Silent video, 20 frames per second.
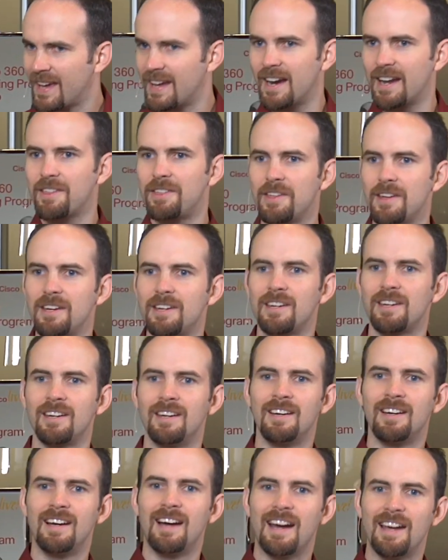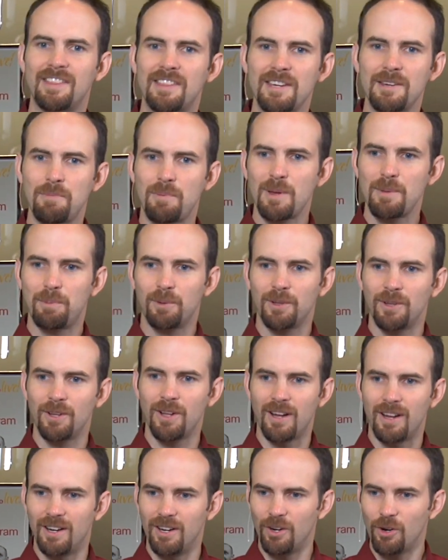and I think
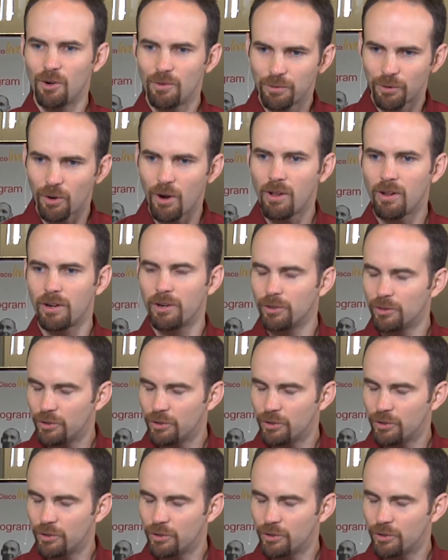people overall are